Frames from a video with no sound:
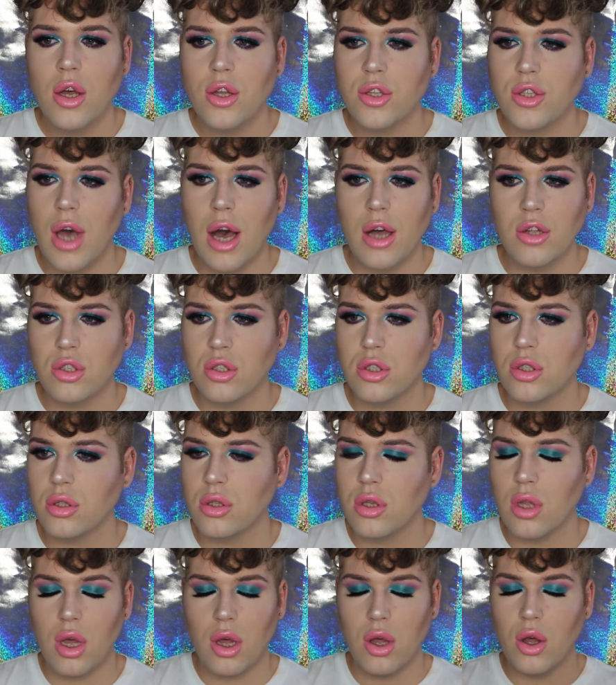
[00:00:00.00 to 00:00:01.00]
So I just,
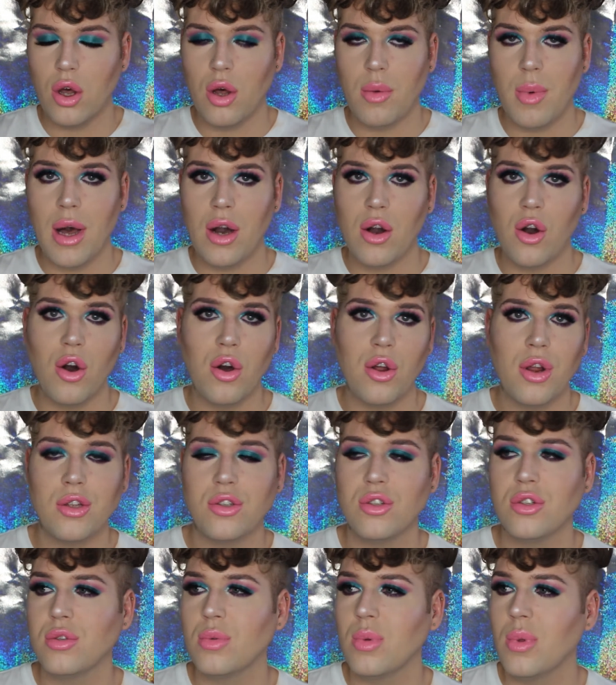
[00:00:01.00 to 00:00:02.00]
oh my god, I
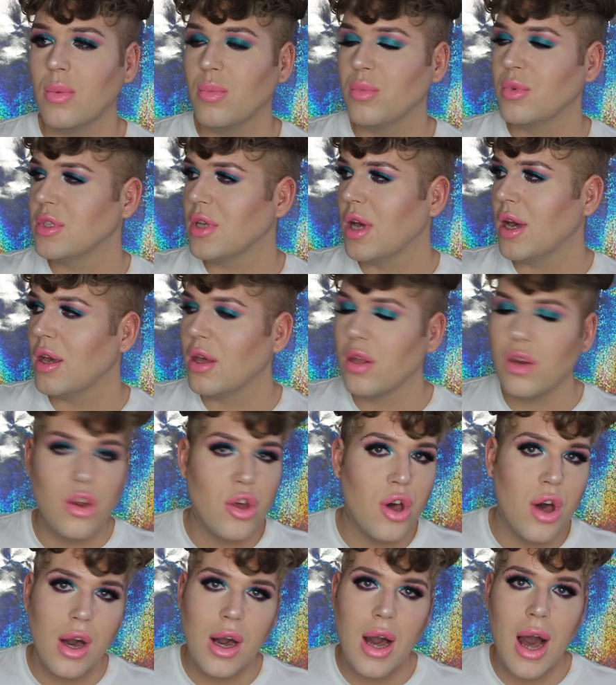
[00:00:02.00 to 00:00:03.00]
just was like,
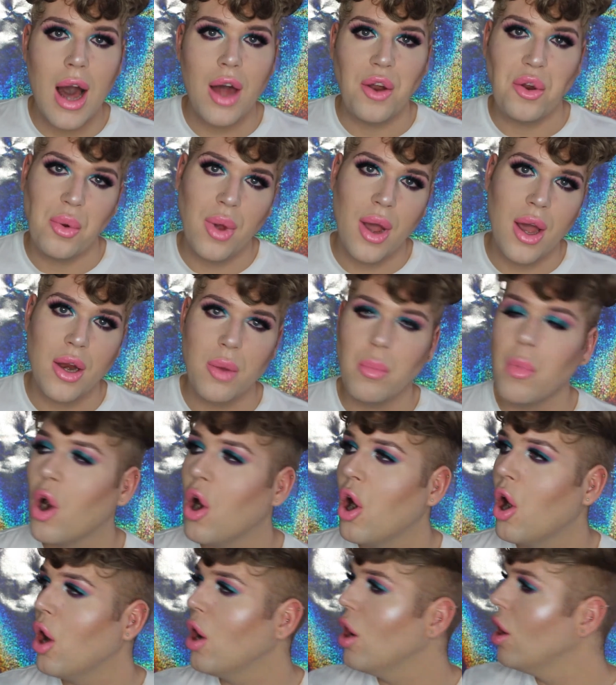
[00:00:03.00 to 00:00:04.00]
no, I can't do it
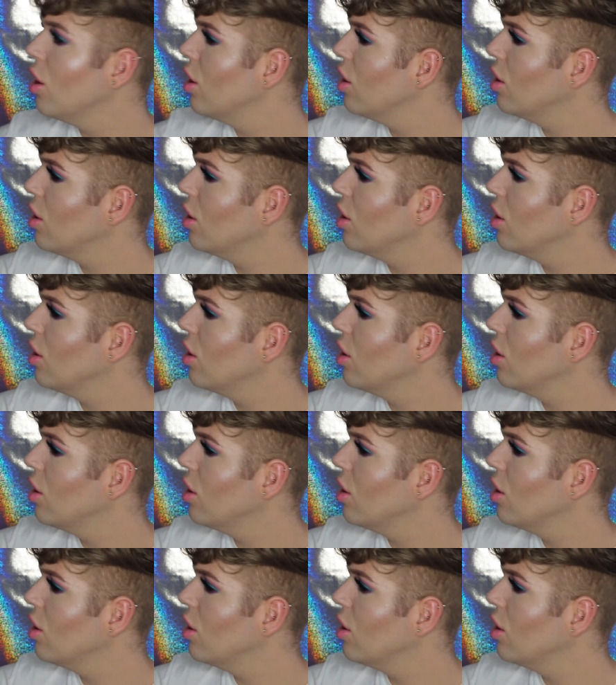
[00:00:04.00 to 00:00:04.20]
anymore,